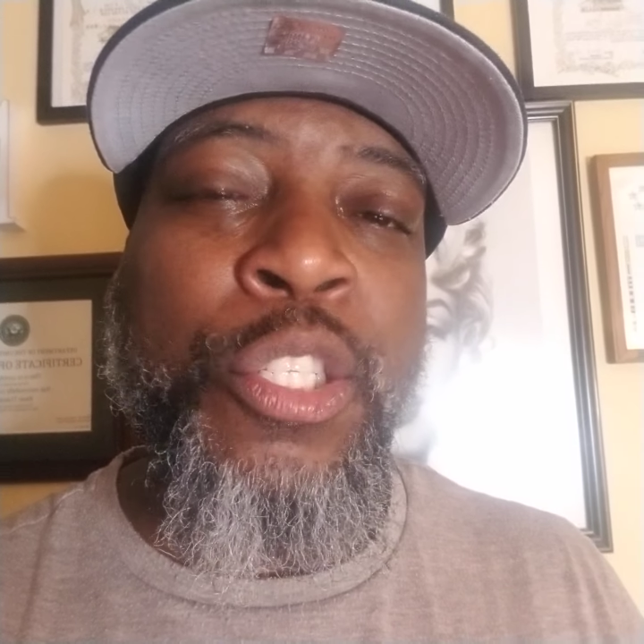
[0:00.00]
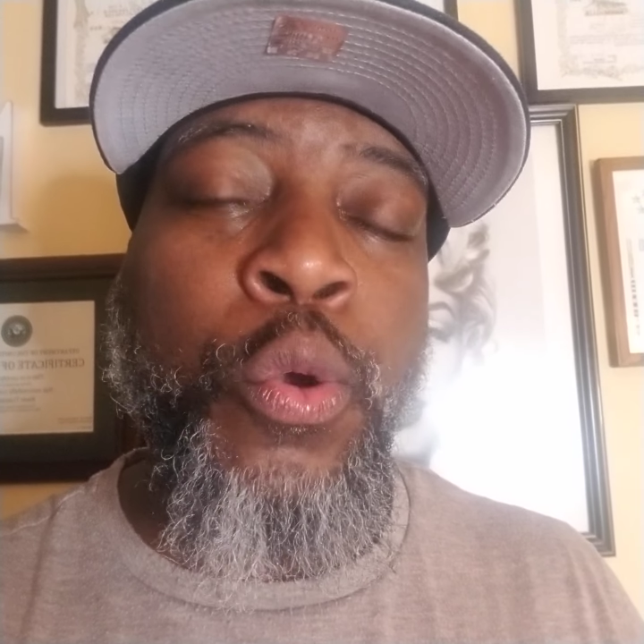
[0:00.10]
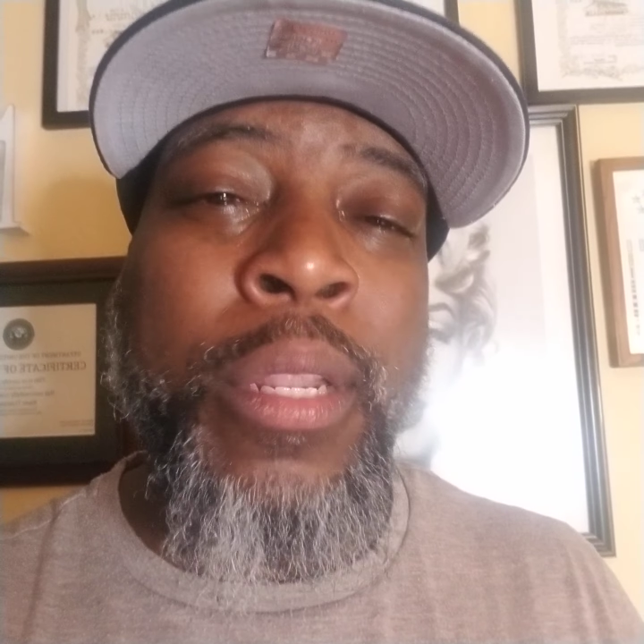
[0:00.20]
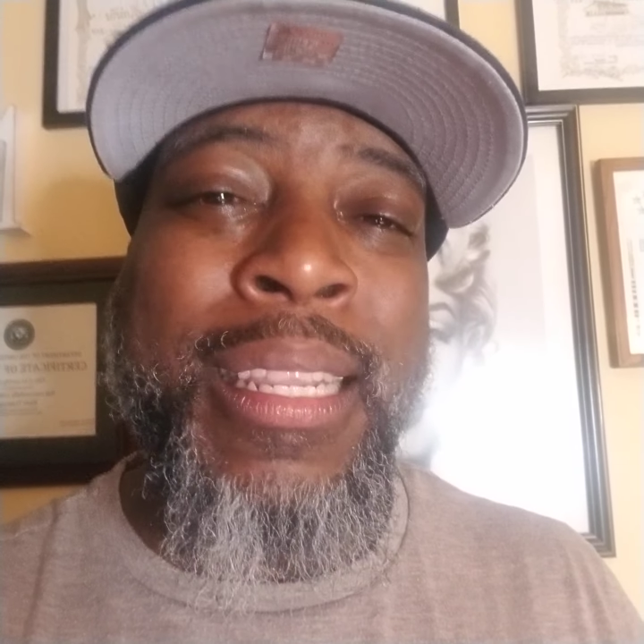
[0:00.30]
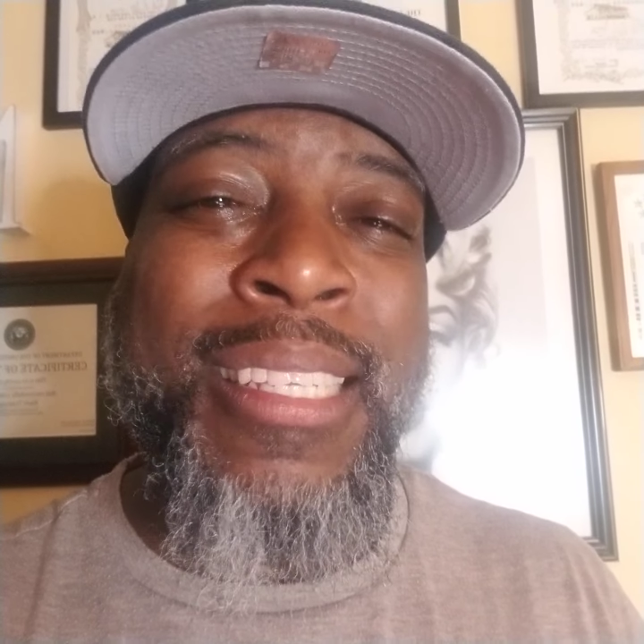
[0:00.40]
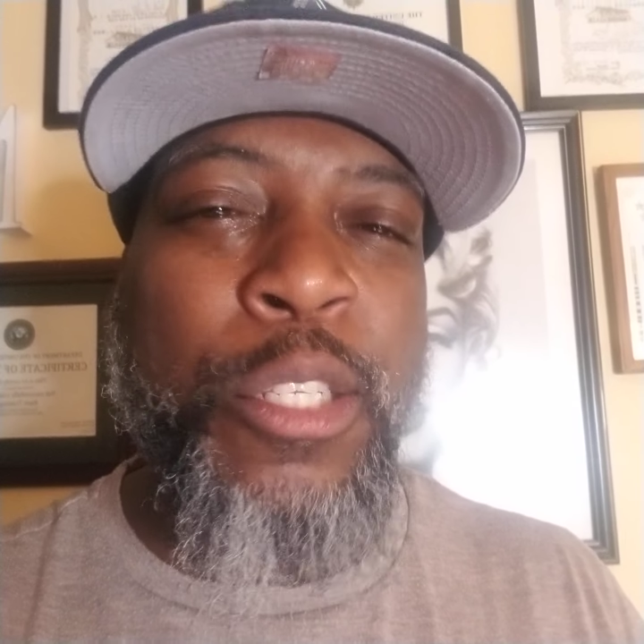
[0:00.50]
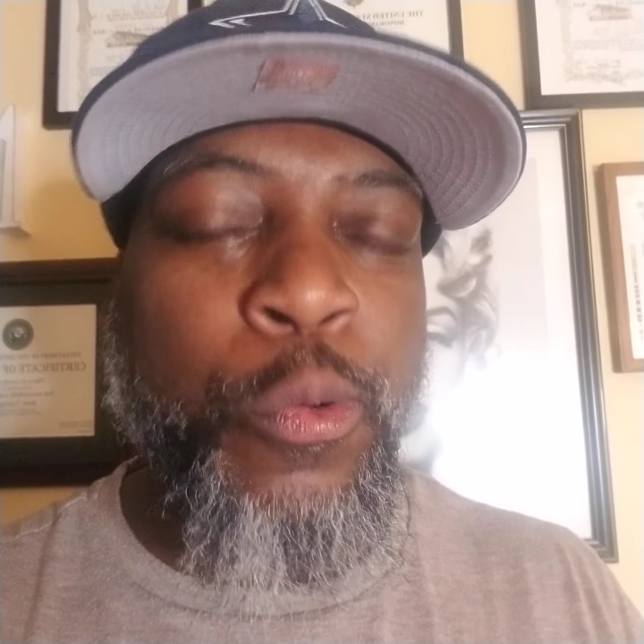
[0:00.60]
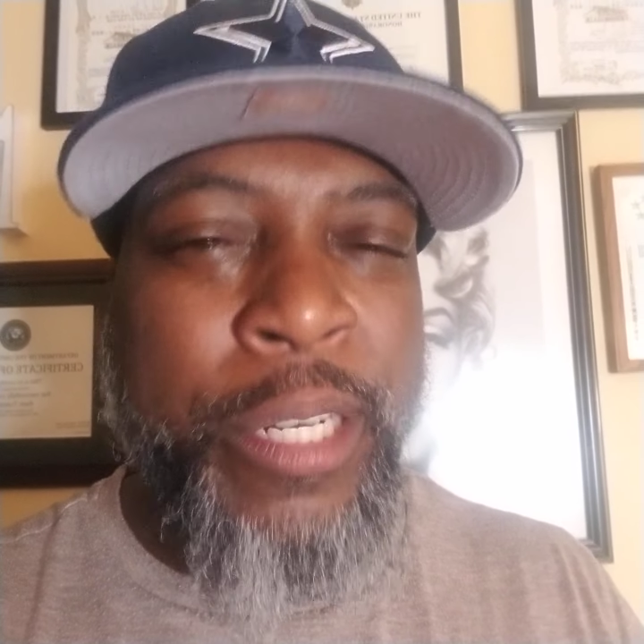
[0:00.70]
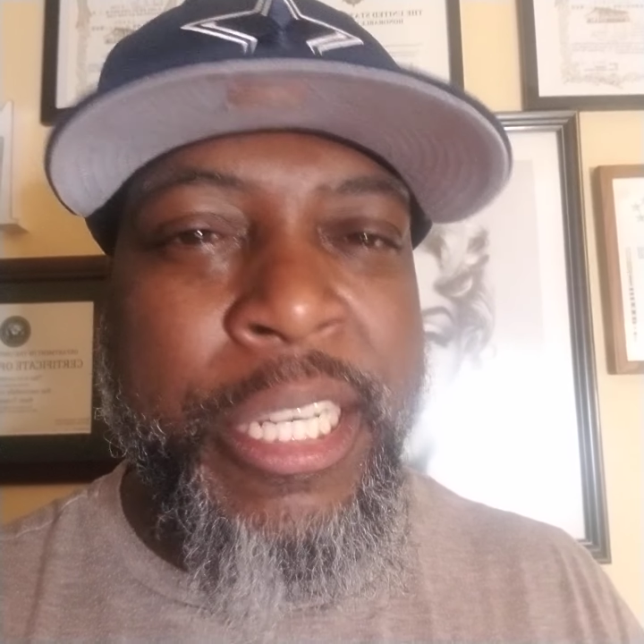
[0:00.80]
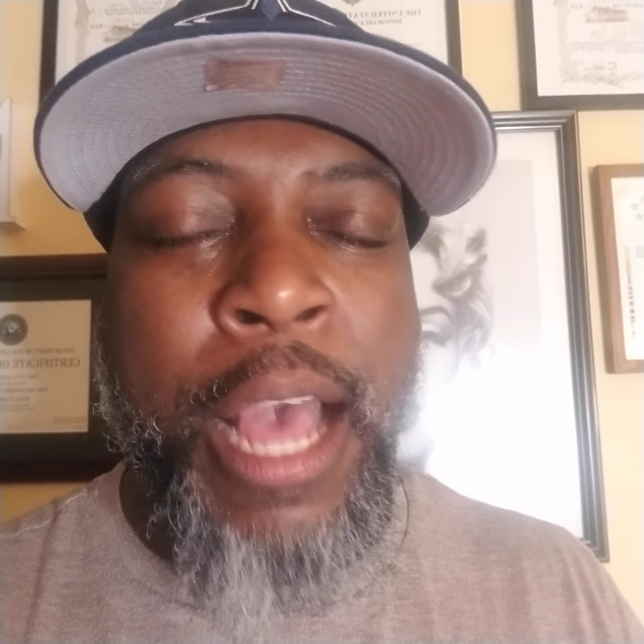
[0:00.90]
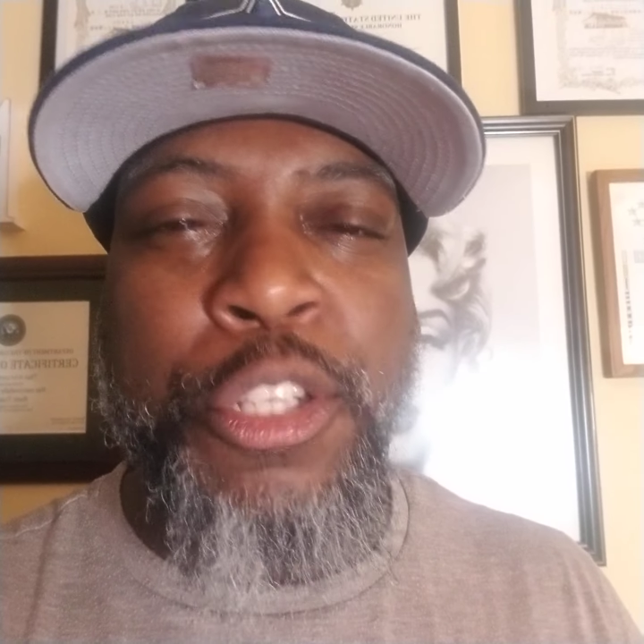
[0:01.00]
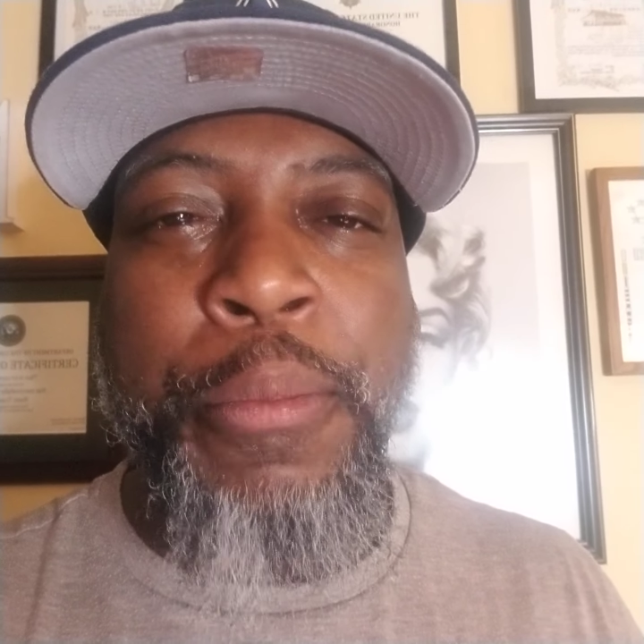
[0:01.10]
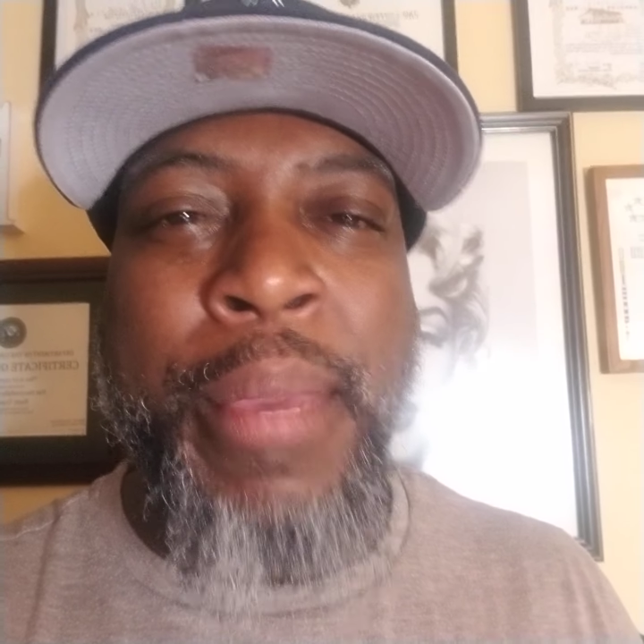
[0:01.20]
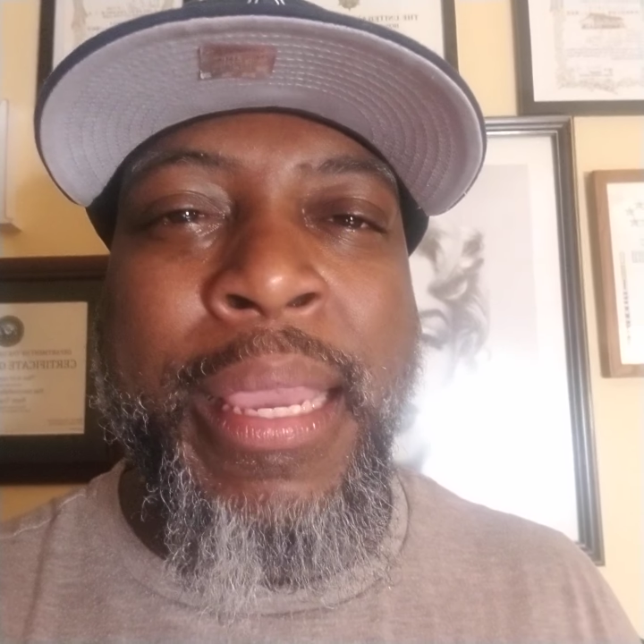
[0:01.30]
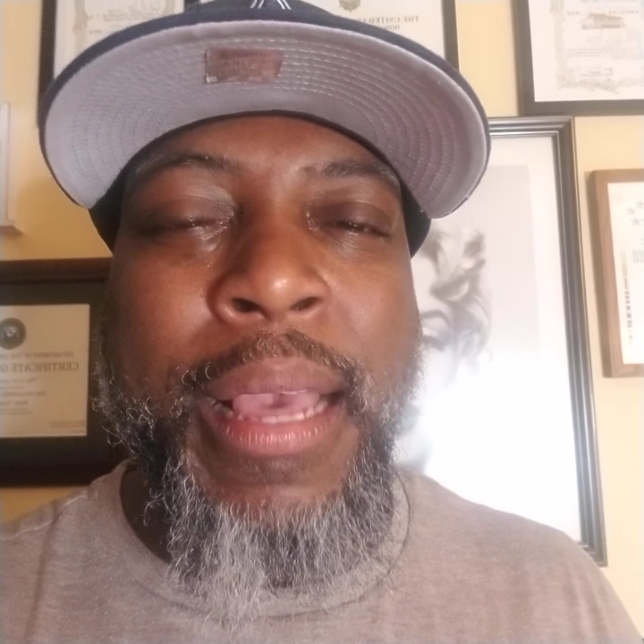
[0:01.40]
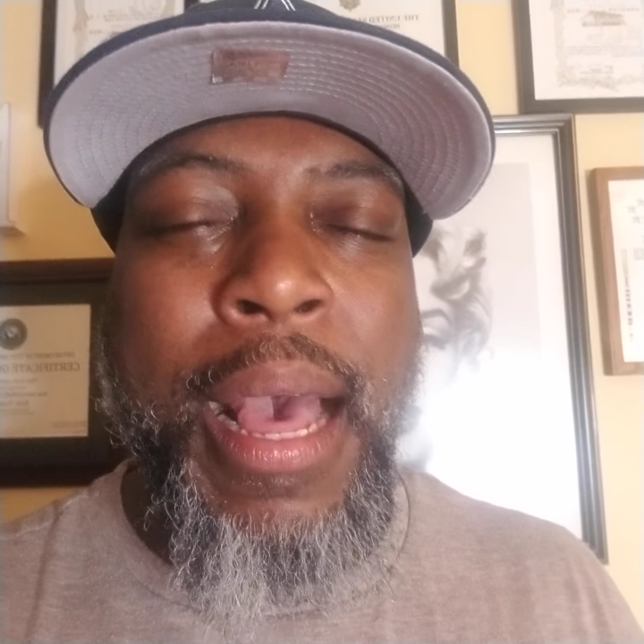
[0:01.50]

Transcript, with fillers: to a list, reach out to me.